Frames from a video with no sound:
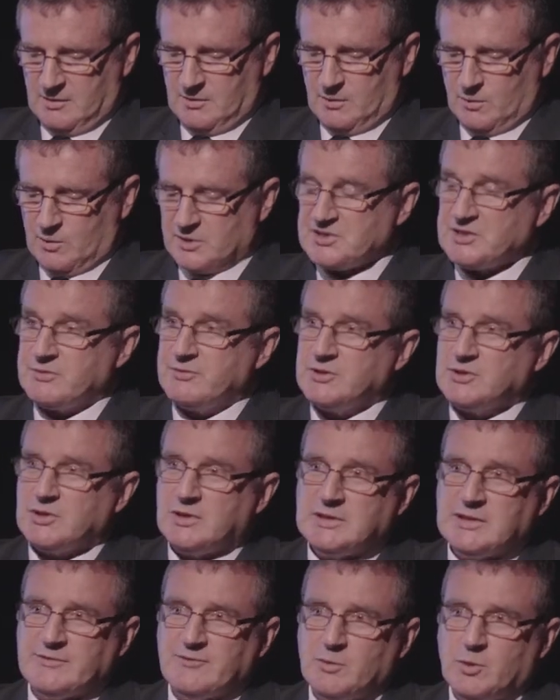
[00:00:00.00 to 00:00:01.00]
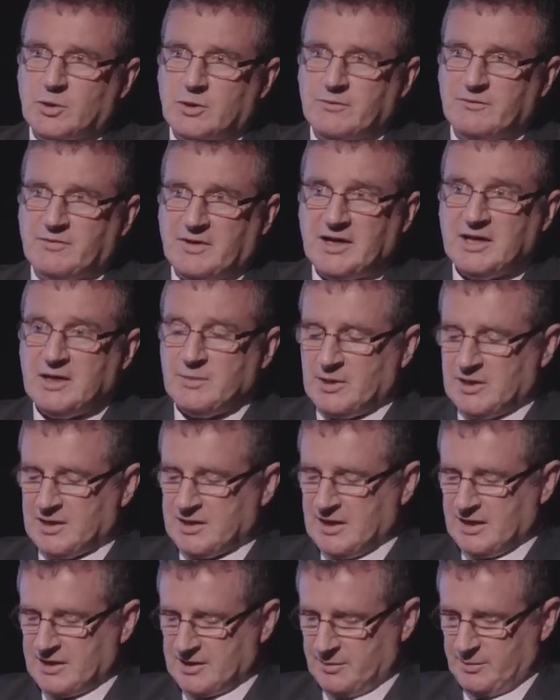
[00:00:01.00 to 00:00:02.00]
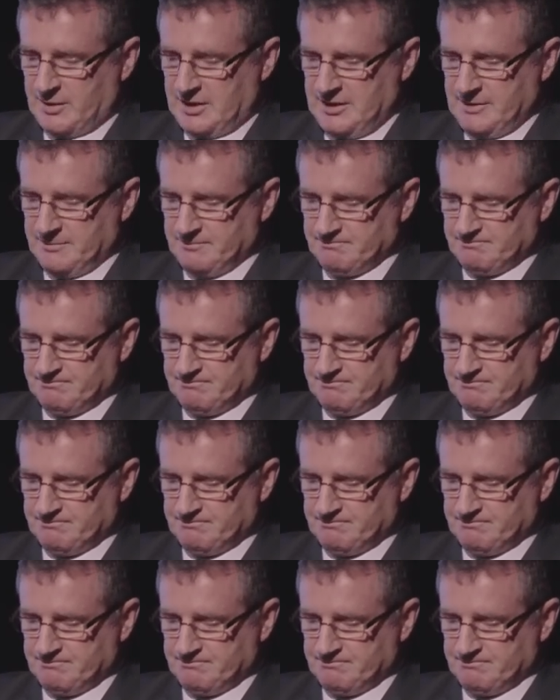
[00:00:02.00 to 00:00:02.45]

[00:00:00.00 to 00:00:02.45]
was the result of a more viable economy,